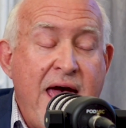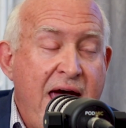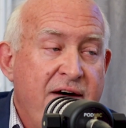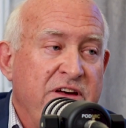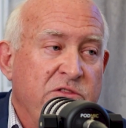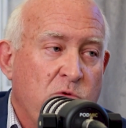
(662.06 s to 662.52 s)

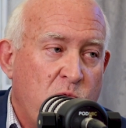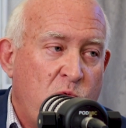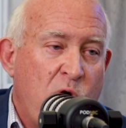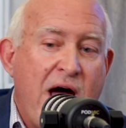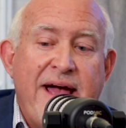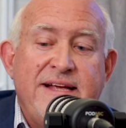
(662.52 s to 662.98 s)
having the
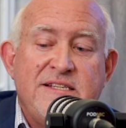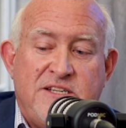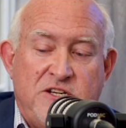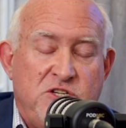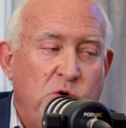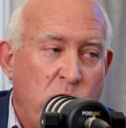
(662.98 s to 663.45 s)
right
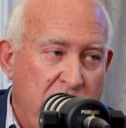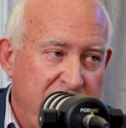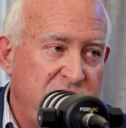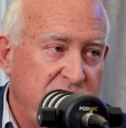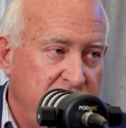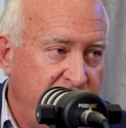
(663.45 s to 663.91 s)

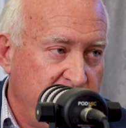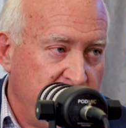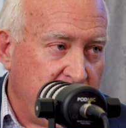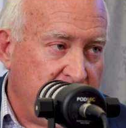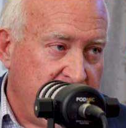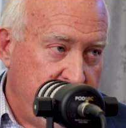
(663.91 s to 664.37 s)
situation for
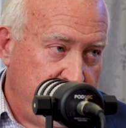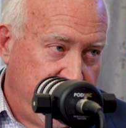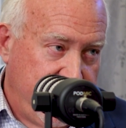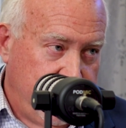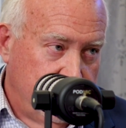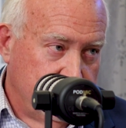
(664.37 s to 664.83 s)
their
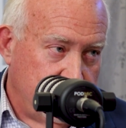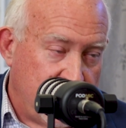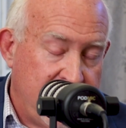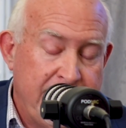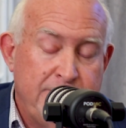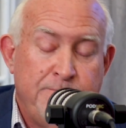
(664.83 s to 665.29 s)
company.
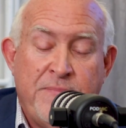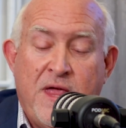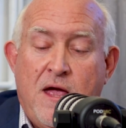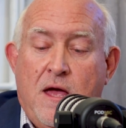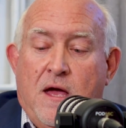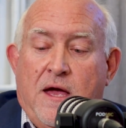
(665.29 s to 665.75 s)
Right?
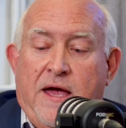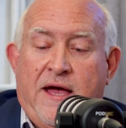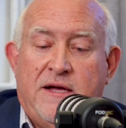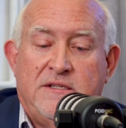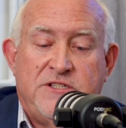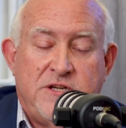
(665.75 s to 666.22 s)

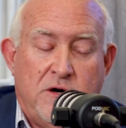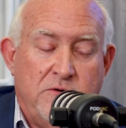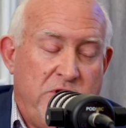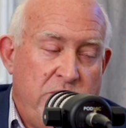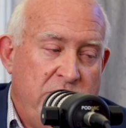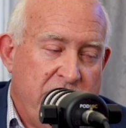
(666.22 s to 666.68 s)
And so
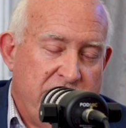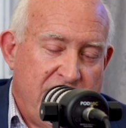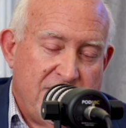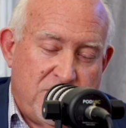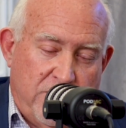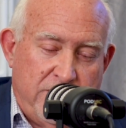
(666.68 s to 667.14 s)

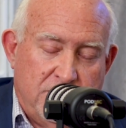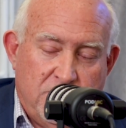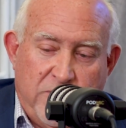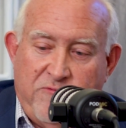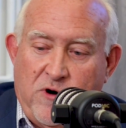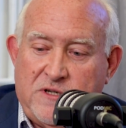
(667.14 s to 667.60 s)
this,
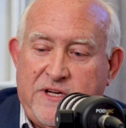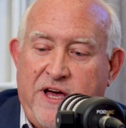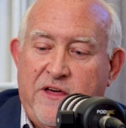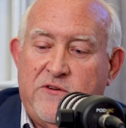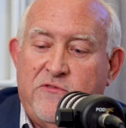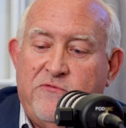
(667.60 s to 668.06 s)
we've worked
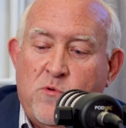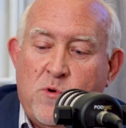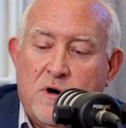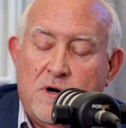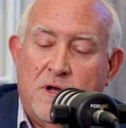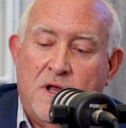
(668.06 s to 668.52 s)
together
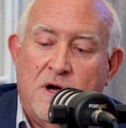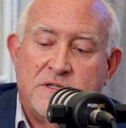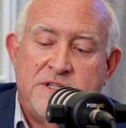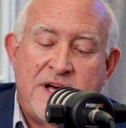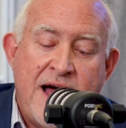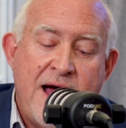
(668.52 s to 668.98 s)
for a
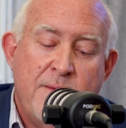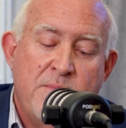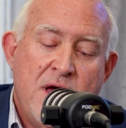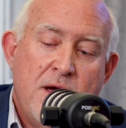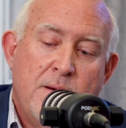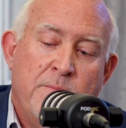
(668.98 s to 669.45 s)
long
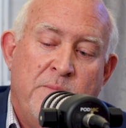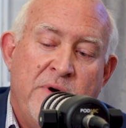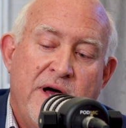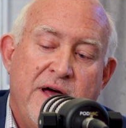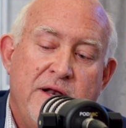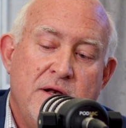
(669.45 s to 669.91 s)
time,
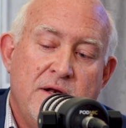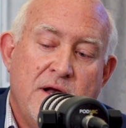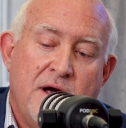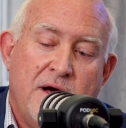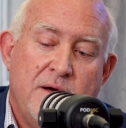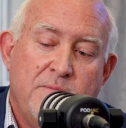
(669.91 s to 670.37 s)
but
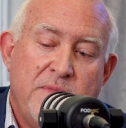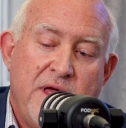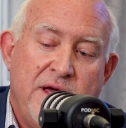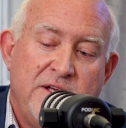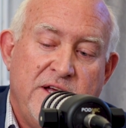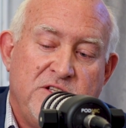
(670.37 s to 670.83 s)

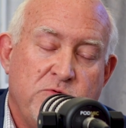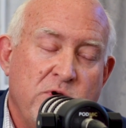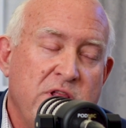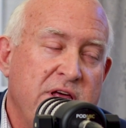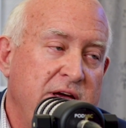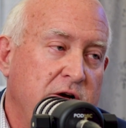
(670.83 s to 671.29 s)
it's
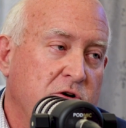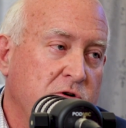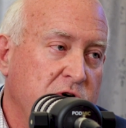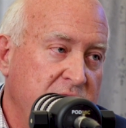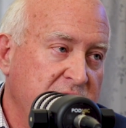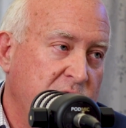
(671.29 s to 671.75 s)
really
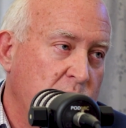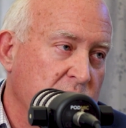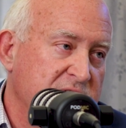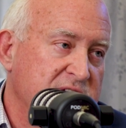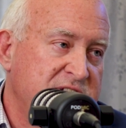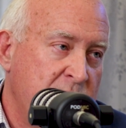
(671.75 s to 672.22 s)

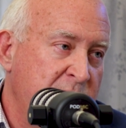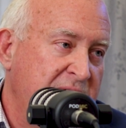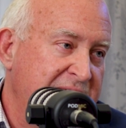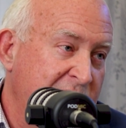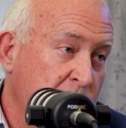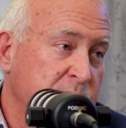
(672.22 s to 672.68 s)
critical that
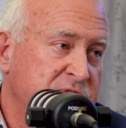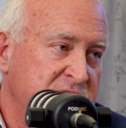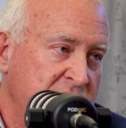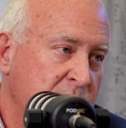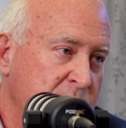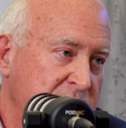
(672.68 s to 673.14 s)
somebody helps
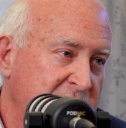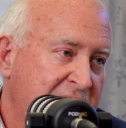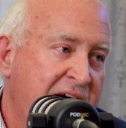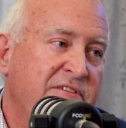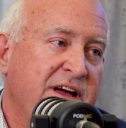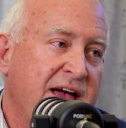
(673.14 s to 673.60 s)
them
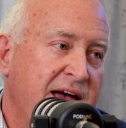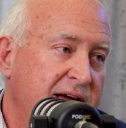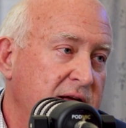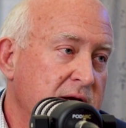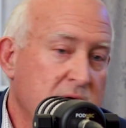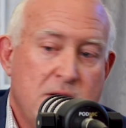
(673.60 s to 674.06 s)

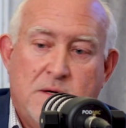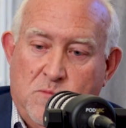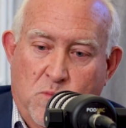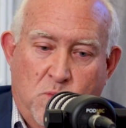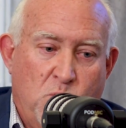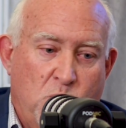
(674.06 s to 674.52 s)
navigate
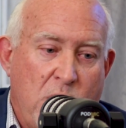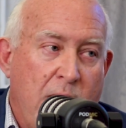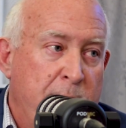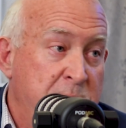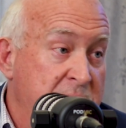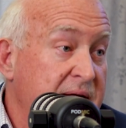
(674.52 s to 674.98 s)

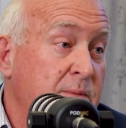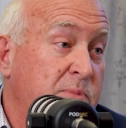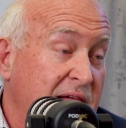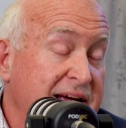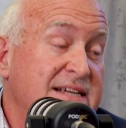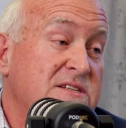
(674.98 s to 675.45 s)
a big
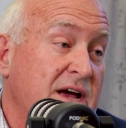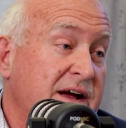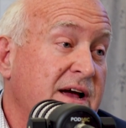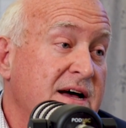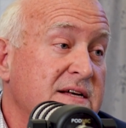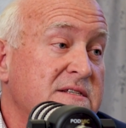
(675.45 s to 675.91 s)
place
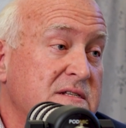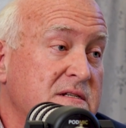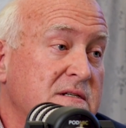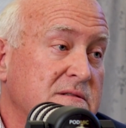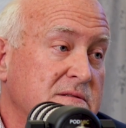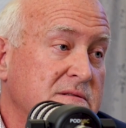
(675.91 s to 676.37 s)
like
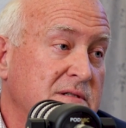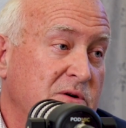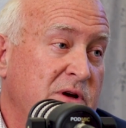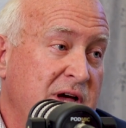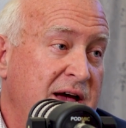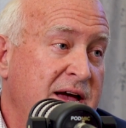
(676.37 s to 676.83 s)
us,
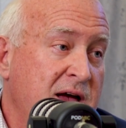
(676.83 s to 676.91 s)
okay?